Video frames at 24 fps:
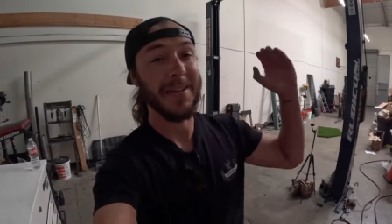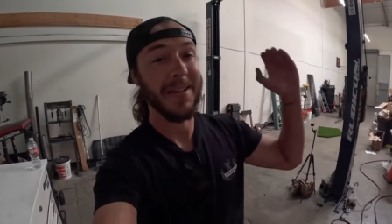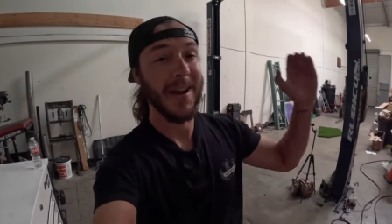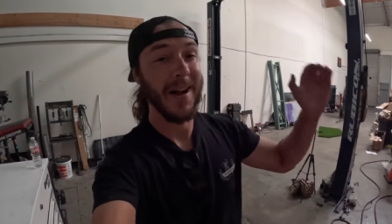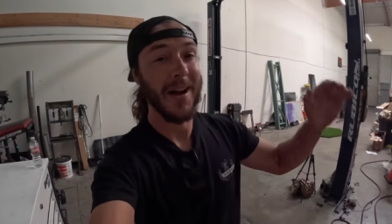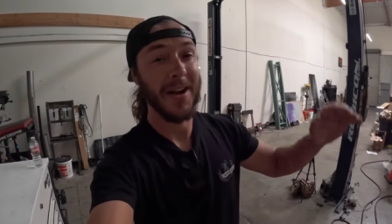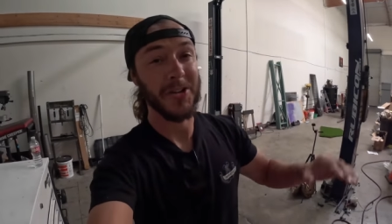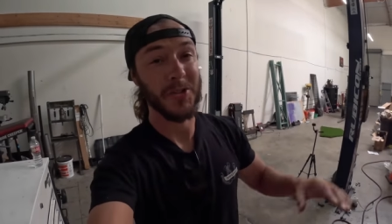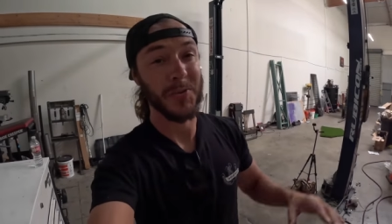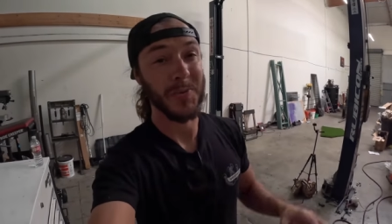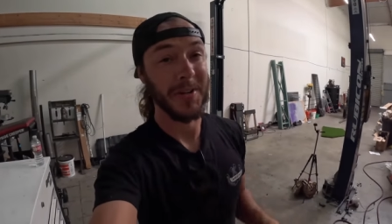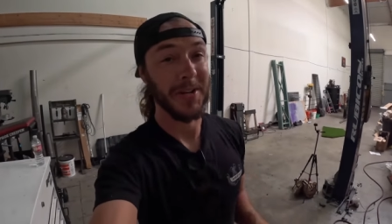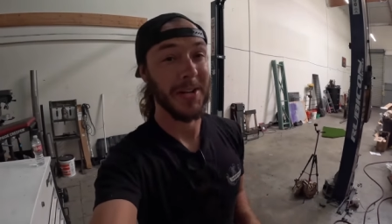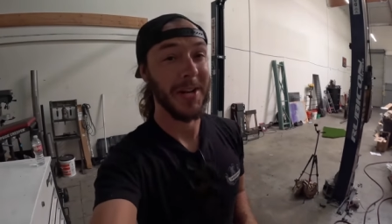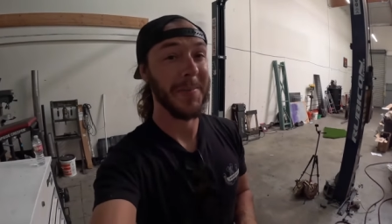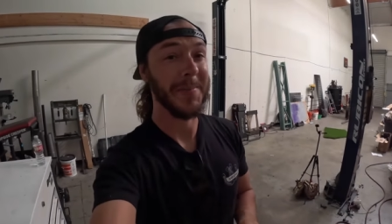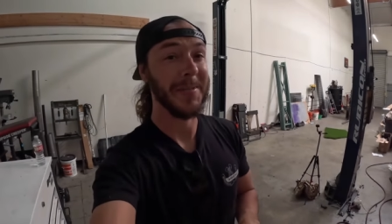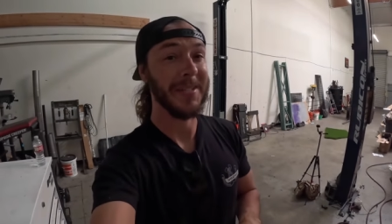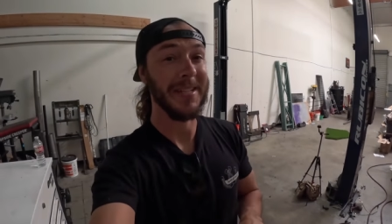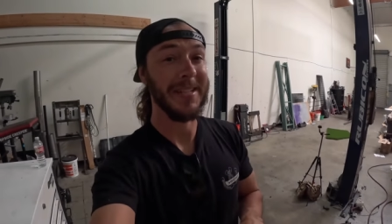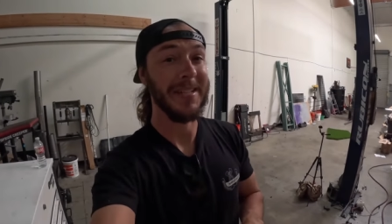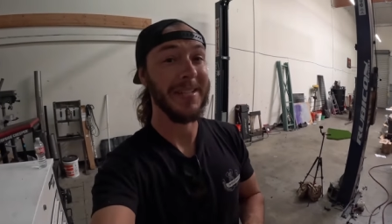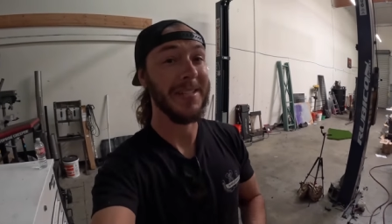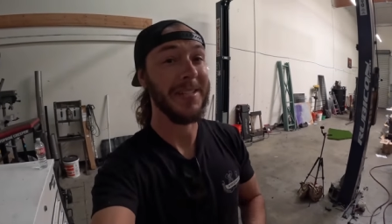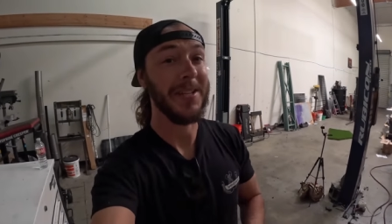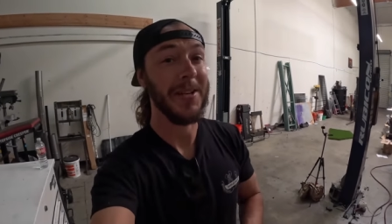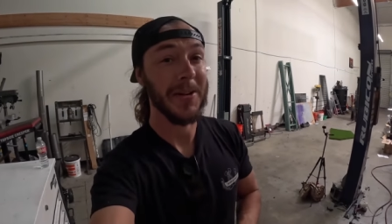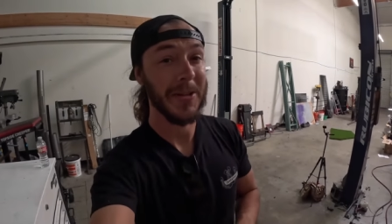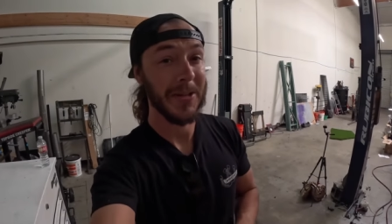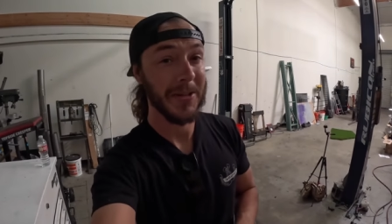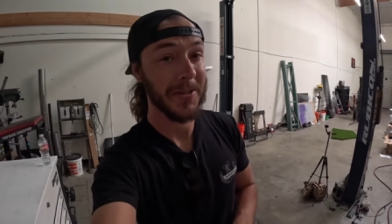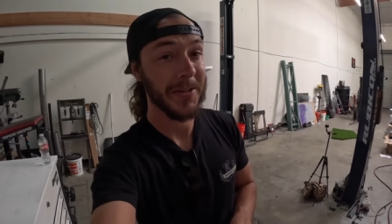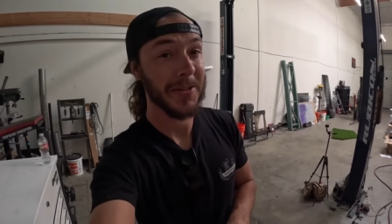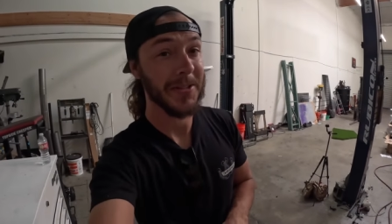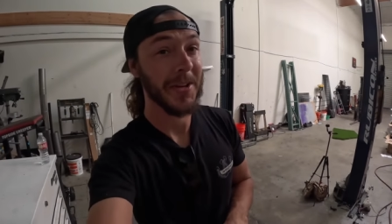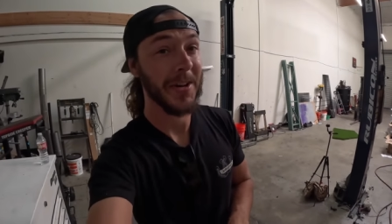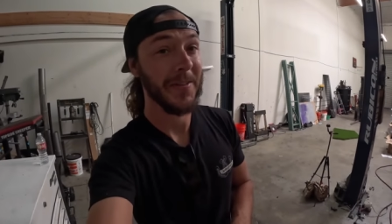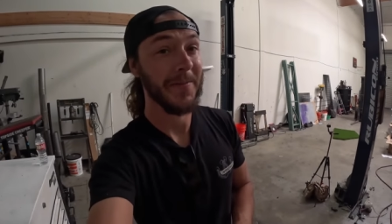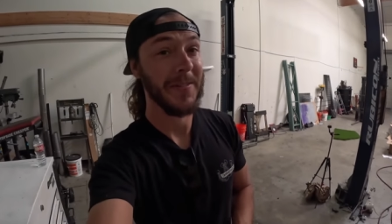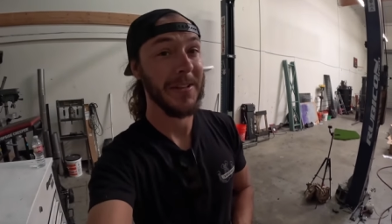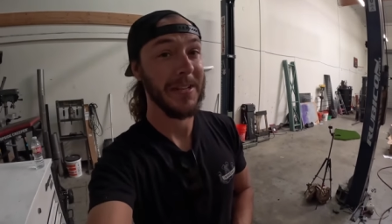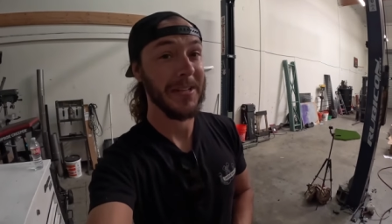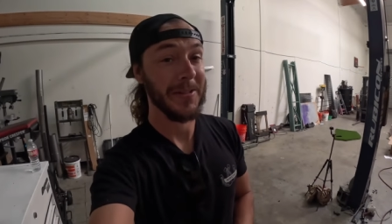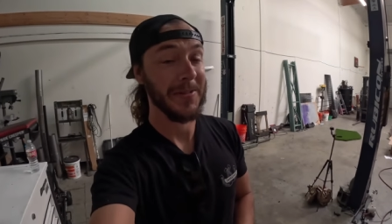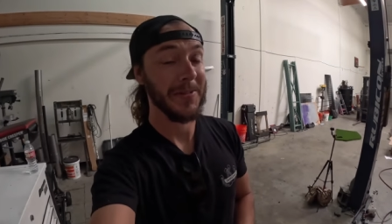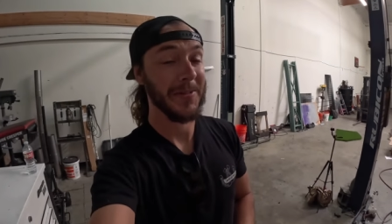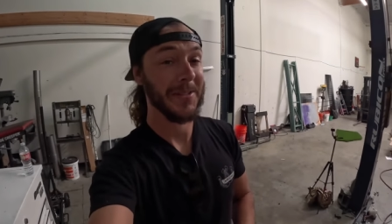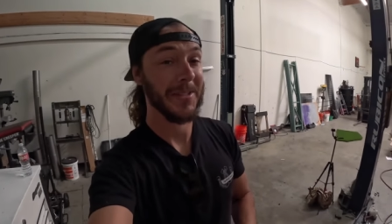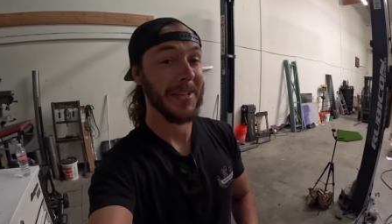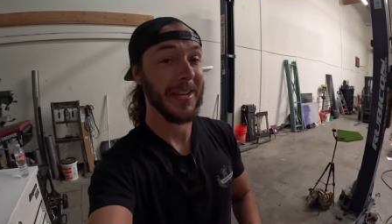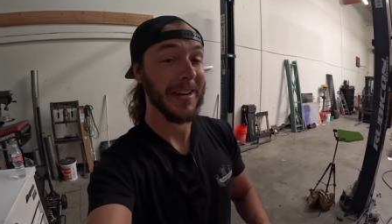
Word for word: notch when it comes to interiors on vehicles.